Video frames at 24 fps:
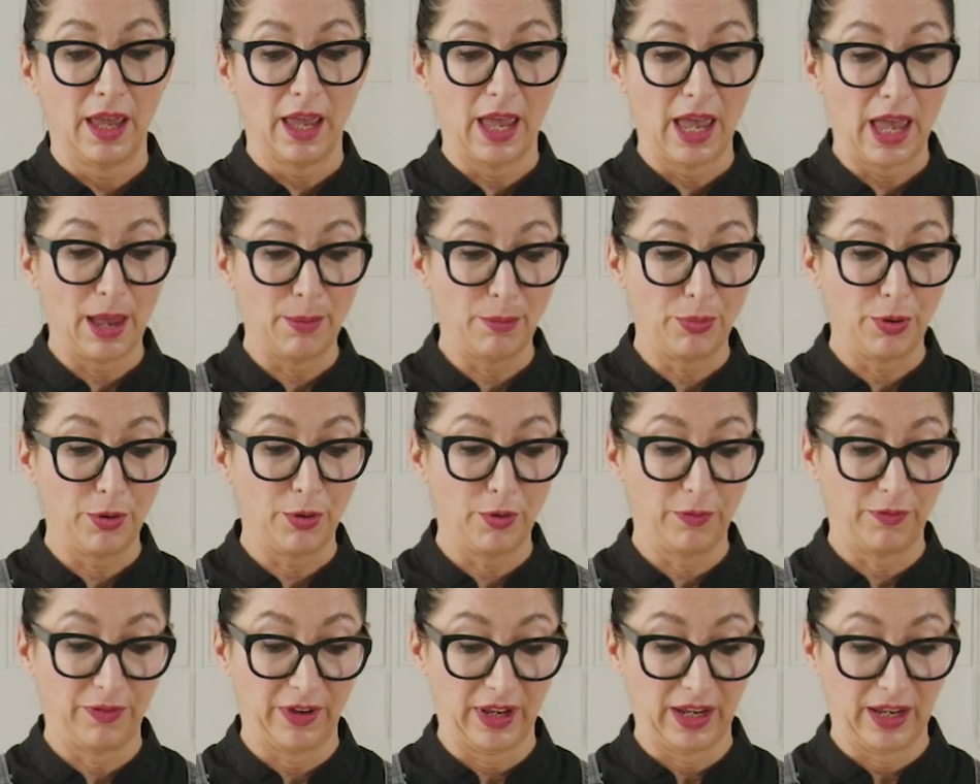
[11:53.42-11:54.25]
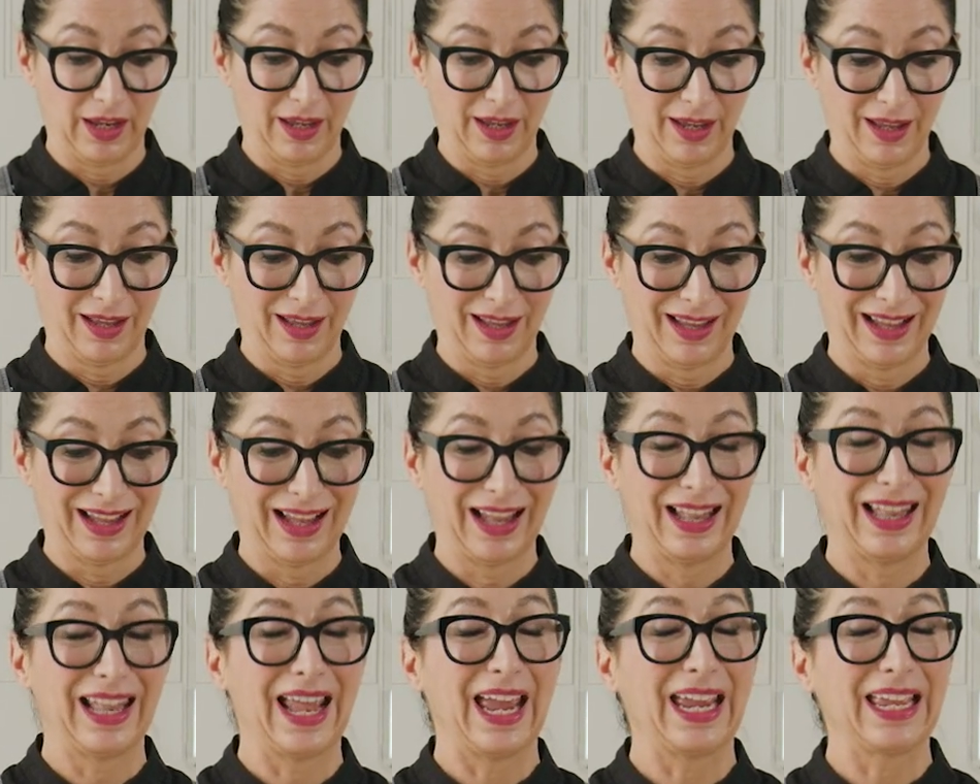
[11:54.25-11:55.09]
and poofy,
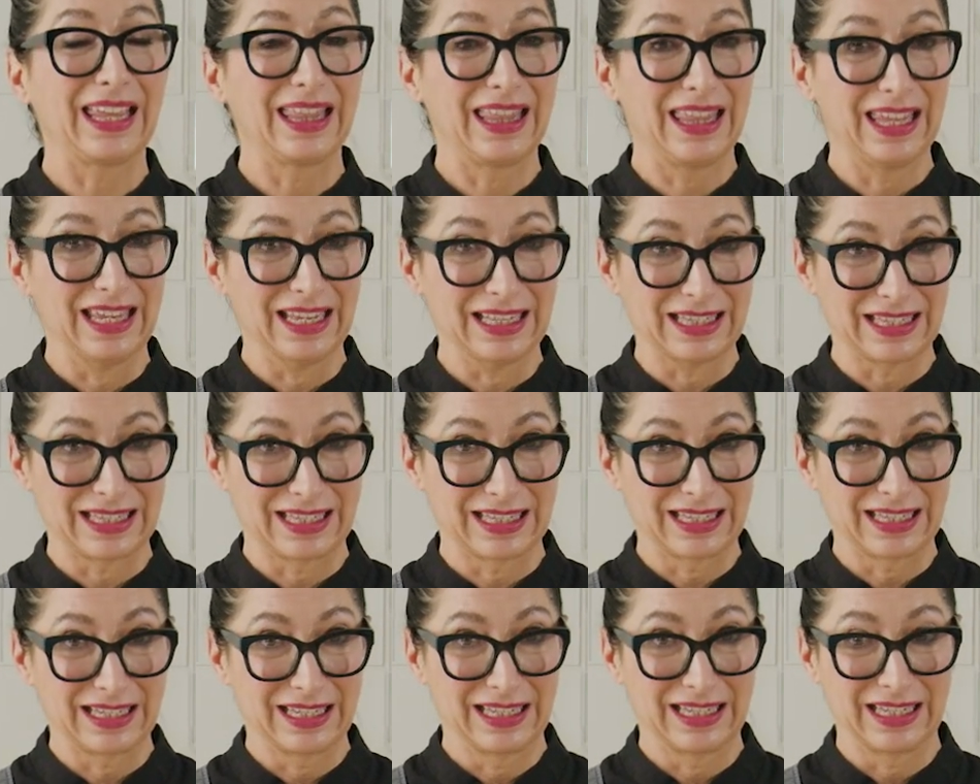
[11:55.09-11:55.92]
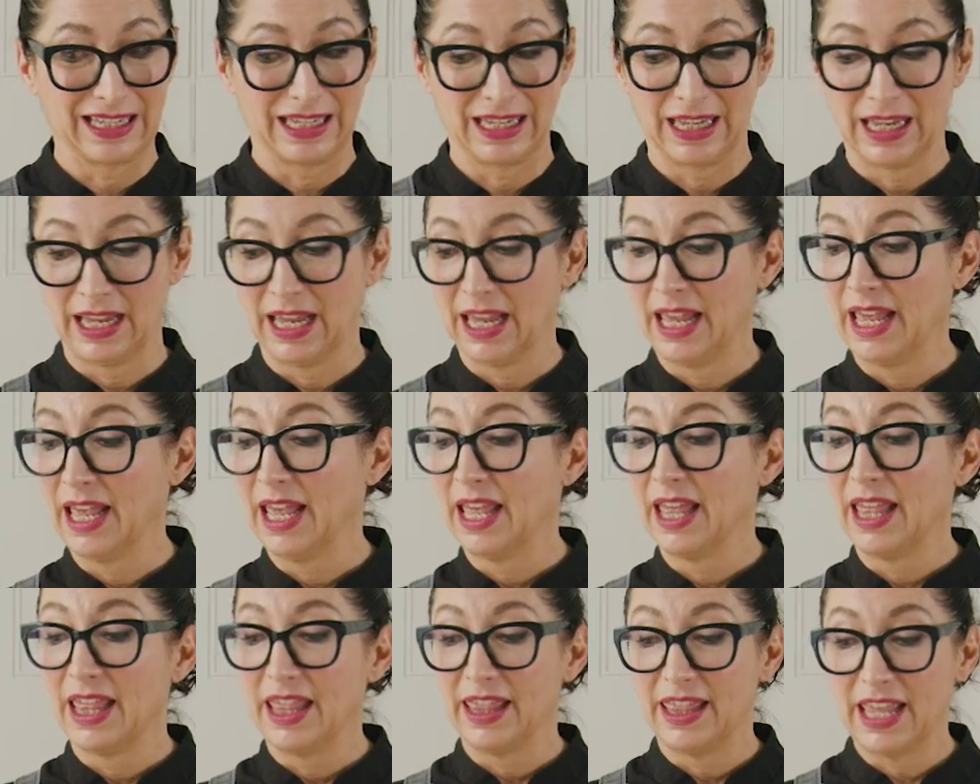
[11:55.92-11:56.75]
like this.
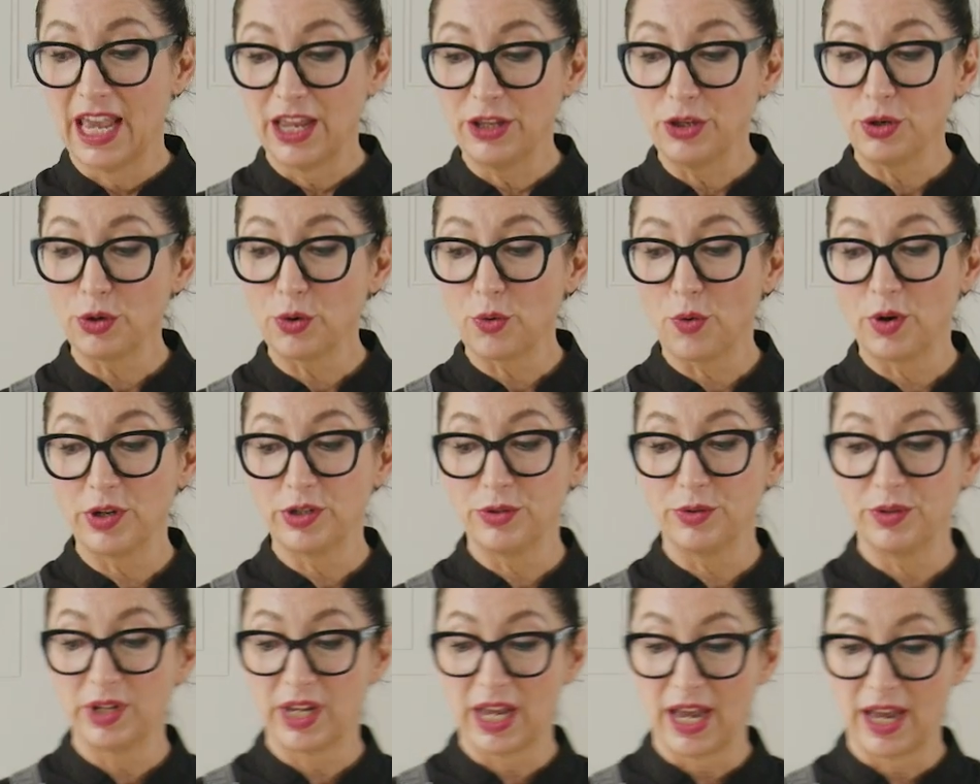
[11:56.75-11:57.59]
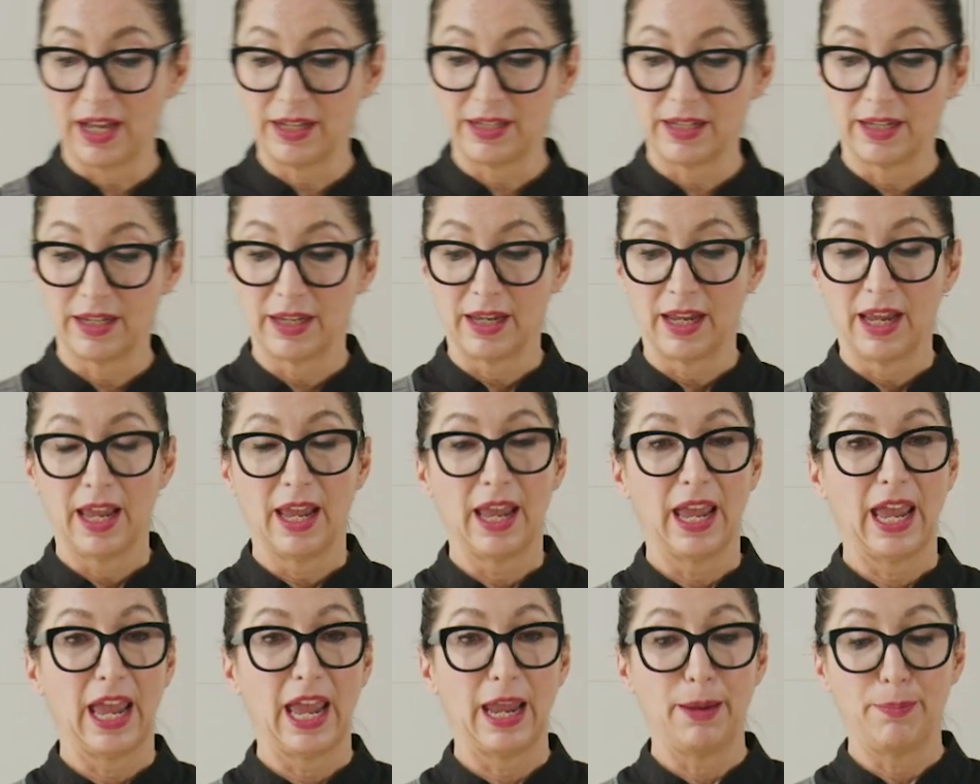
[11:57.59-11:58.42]
Then you're going to get
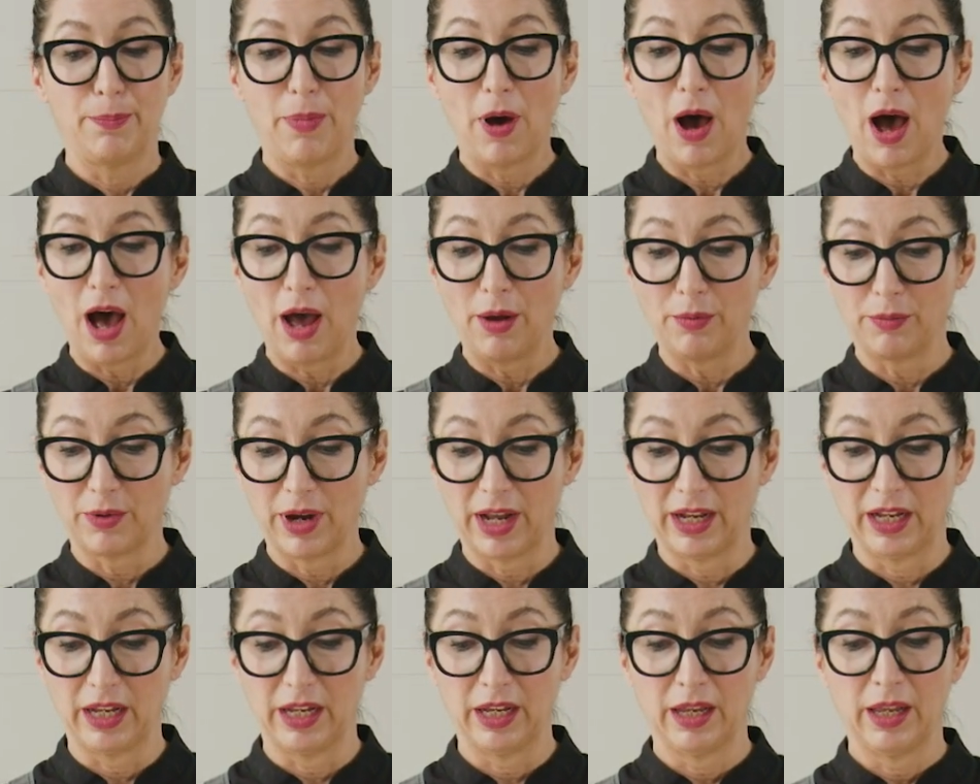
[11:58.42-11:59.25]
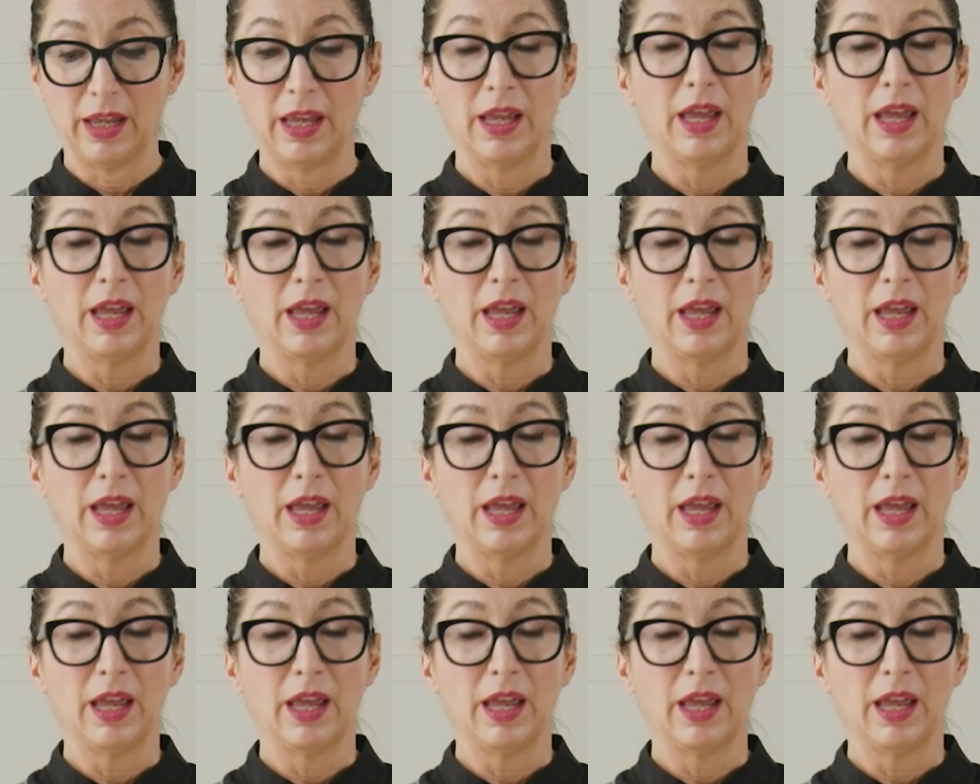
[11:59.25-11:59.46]
a pot ready.